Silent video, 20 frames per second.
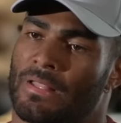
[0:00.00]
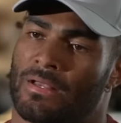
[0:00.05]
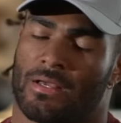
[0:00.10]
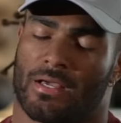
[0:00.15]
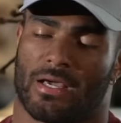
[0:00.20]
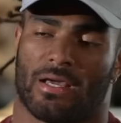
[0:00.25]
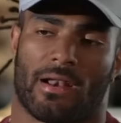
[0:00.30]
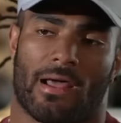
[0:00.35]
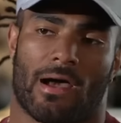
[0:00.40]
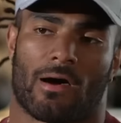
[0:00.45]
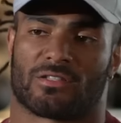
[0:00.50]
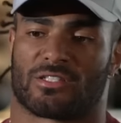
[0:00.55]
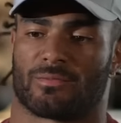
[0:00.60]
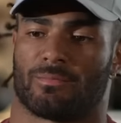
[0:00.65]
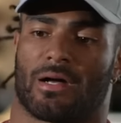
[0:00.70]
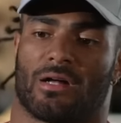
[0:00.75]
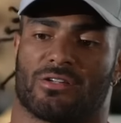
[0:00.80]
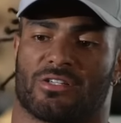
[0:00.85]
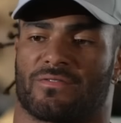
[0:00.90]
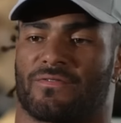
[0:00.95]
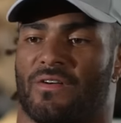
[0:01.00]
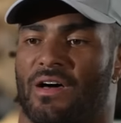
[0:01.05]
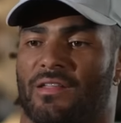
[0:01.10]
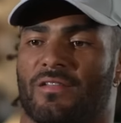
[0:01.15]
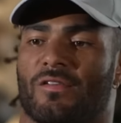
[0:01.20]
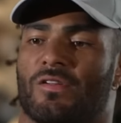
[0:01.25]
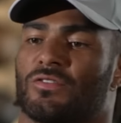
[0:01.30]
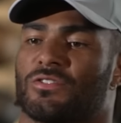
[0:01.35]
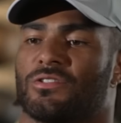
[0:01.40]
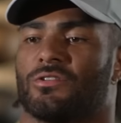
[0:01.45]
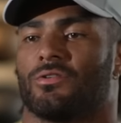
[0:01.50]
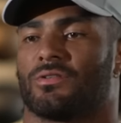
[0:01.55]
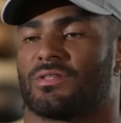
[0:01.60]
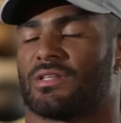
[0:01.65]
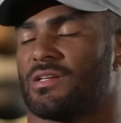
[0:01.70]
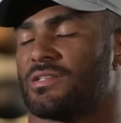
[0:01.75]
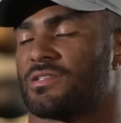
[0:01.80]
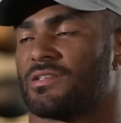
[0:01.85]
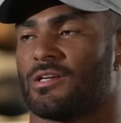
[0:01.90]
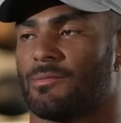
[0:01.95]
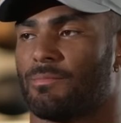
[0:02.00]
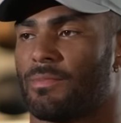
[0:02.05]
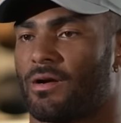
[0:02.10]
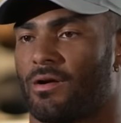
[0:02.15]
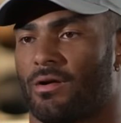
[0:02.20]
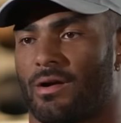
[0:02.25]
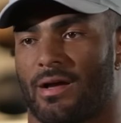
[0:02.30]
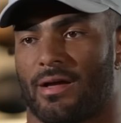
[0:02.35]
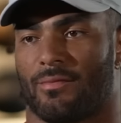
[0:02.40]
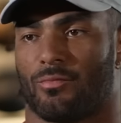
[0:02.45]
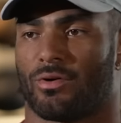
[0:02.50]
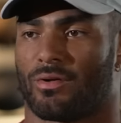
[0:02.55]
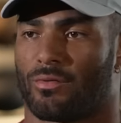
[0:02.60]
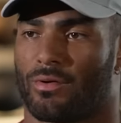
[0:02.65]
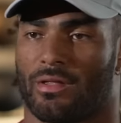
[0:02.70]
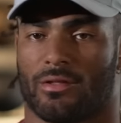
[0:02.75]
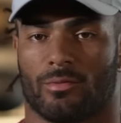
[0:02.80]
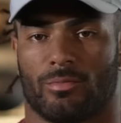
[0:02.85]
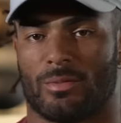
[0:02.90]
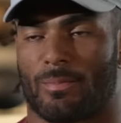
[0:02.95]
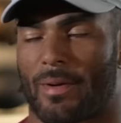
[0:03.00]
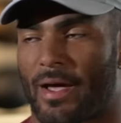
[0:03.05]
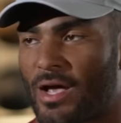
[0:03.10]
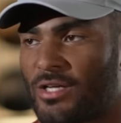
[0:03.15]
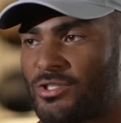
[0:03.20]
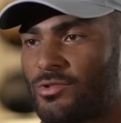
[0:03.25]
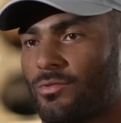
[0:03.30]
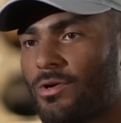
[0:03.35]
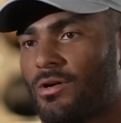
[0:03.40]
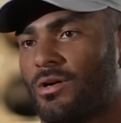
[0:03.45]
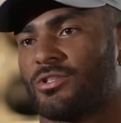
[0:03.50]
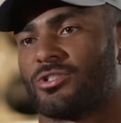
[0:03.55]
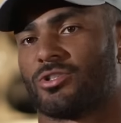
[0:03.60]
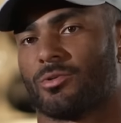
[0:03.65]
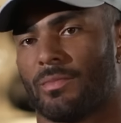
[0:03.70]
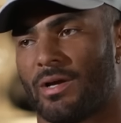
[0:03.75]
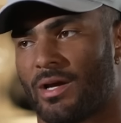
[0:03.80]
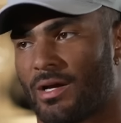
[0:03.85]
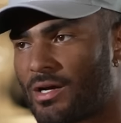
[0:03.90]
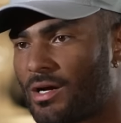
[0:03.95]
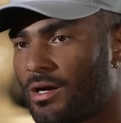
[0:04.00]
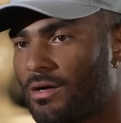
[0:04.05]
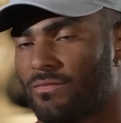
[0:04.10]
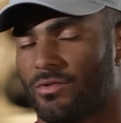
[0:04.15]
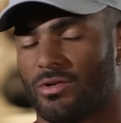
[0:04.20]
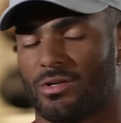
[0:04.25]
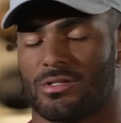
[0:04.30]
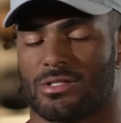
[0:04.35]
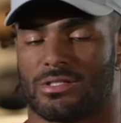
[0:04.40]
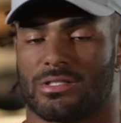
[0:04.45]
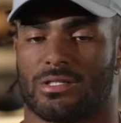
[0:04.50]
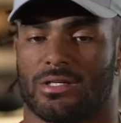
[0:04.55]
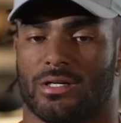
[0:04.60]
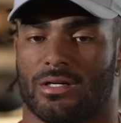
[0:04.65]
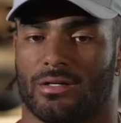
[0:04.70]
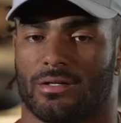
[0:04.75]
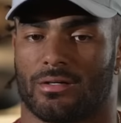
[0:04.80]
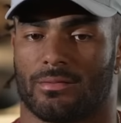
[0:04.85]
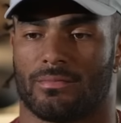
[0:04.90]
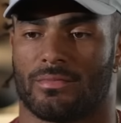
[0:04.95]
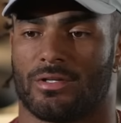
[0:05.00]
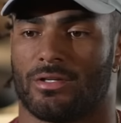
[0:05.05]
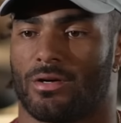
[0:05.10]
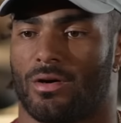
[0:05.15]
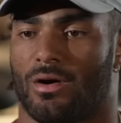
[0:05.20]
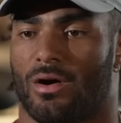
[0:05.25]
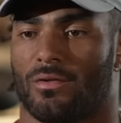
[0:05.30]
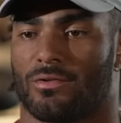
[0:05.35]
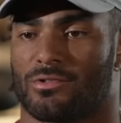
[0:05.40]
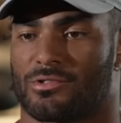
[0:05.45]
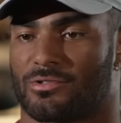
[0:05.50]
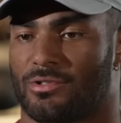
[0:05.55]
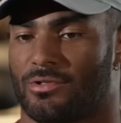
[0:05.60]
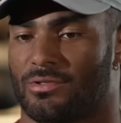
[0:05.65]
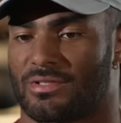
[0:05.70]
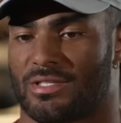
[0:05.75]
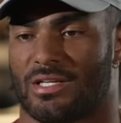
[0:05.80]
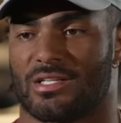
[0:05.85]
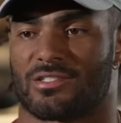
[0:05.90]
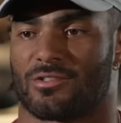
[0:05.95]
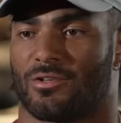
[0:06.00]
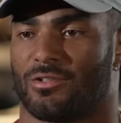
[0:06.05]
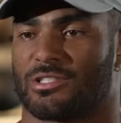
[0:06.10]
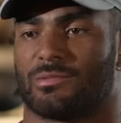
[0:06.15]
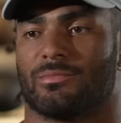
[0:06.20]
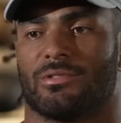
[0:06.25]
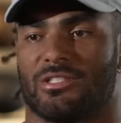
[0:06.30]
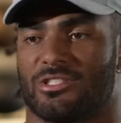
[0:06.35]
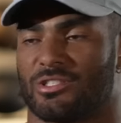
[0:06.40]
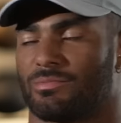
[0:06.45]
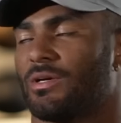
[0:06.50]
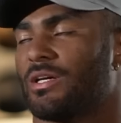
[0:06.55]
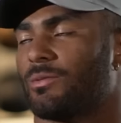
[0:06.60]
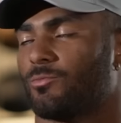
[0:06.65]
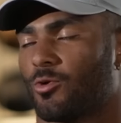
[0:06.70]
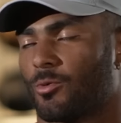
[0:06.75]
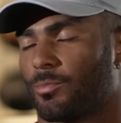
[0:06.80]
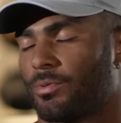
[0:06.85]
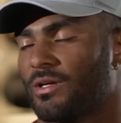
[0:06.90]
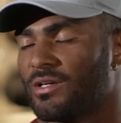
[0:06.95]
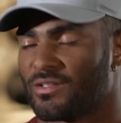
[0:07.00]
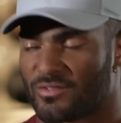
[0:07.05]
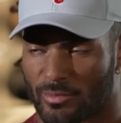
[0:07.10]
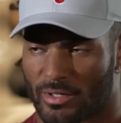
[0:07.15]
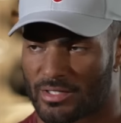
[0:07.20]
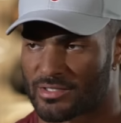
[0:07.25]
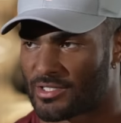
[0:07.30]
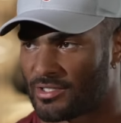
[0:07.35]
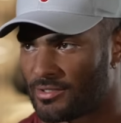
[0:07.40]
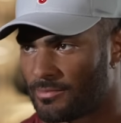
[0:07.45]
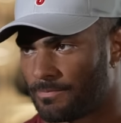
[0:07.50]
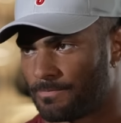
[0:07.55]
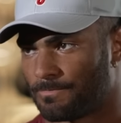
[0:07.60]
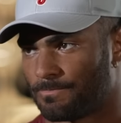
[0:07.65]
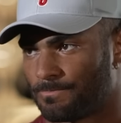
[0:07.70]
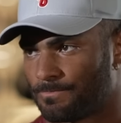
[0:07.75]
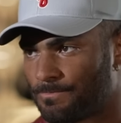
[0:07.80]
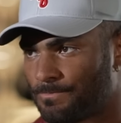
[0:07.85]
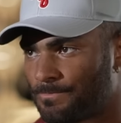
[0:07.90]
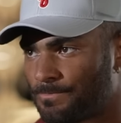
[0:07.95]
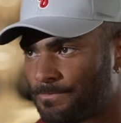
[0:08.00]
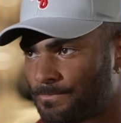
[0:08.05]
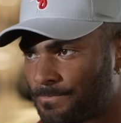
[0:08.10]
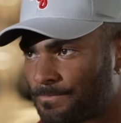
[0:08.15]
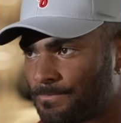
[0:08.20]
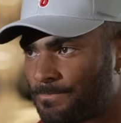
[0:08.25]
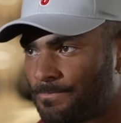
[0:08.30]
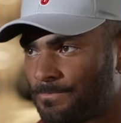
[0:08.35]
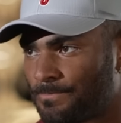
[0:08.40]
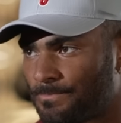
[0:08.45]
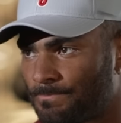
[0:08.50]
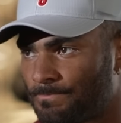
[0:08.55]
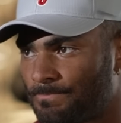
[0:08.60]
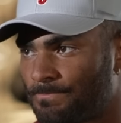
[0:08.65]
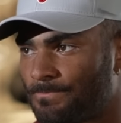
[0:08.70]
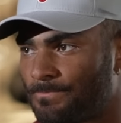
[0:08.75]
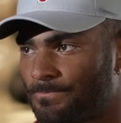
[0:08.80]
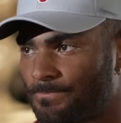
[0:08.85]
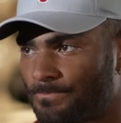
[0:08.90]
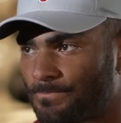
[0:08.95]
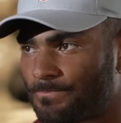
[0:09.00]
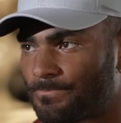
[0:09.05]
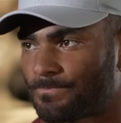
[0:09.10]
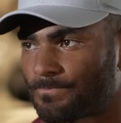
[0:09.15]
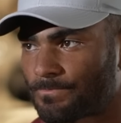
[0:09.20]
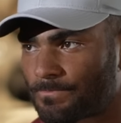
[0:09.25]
And now it's about just finding those little things to get better at, whether it be pass rush or man coverage, um, you know, all those little things to ultimately just make more plays for my team. You're always looking at stuff every year,